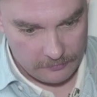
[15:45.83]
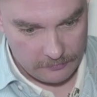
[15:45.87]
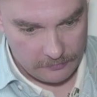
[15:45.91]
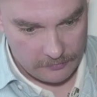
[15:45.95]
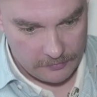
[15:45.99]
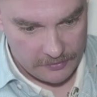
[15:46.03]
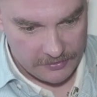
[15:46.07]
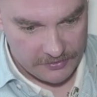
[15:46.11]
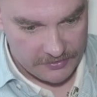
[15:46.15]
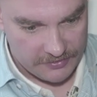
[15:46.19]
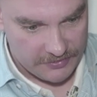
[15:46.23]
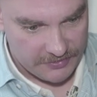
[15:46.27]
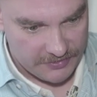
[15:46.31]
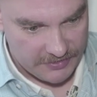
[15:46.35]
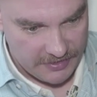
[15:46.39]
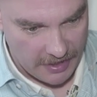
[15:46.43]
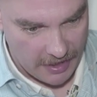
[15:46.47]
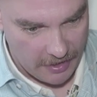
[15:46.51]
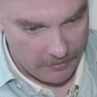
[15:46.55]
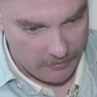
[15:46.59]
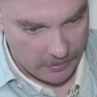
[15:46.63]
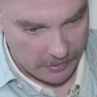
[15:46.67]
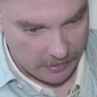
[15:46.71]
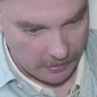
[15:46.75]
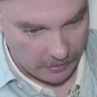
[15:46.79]
just
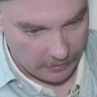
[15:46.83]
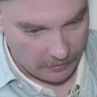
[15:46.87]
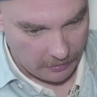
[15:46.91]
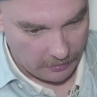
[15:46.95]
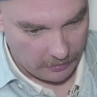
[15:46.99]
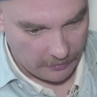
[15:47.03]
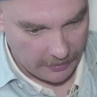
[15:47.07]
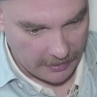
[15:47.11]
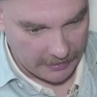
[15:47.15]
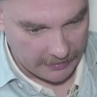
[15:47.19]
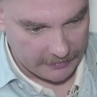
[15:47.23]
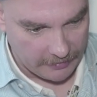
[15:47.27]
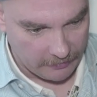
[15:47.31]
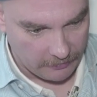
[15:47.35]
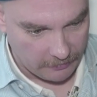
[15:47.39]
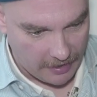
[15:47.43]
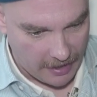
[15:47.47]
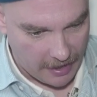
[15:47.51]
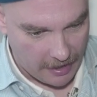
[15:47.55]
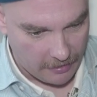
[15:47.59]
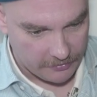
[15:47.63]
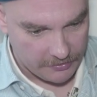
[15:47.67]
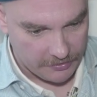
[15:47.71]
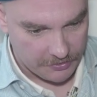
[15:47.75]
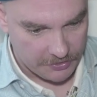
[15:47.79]
staring, at their
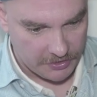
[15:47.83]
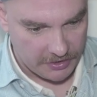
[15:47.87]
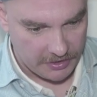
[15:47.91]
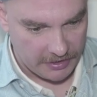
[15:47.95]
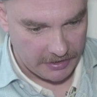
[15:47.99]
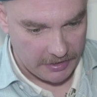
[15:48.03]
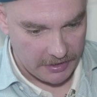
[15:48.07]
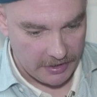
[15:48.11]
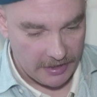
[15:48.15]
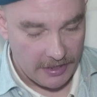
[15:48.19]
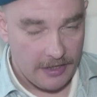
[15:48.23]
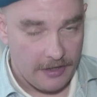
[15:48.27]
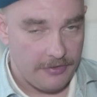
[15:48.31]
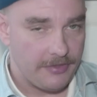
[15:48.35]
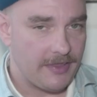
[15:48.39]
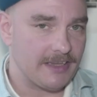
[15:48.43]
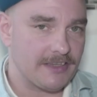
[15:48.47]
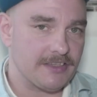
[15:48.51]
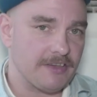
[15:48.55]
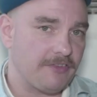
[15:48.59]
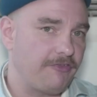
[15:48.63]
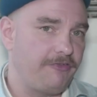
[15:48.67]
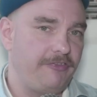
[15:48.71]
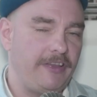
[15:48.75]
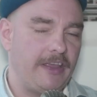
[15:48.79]
character sheet, that's
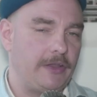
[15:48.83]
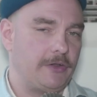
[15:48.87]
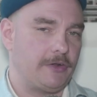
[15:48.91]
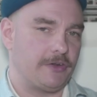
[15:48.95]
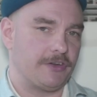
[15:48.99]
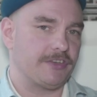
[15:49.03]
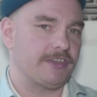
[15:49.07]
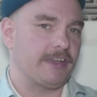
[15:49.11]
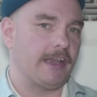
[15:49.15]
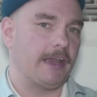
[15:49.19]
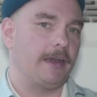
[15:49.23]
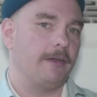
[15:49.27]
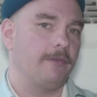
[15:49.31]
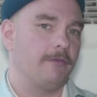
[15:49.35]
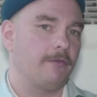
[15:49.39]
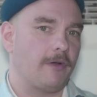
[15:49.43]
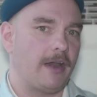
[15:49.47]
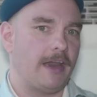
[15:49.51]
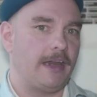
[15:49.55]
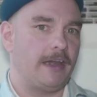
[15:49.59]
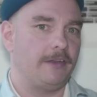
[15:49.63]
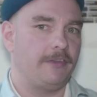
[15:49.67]
a failure state, right?